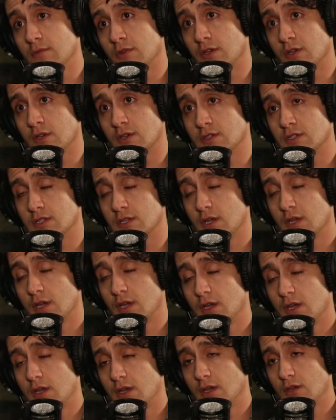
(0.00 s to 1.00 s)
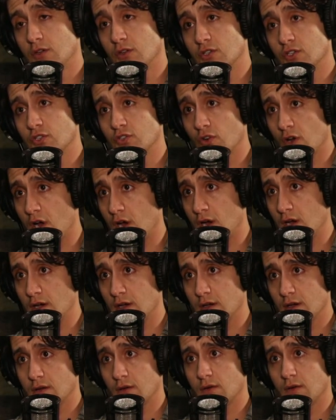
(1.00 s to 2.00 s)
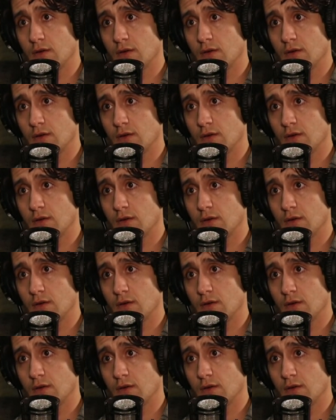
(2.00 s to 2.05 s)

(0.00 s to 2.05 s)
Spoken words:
because you're strong.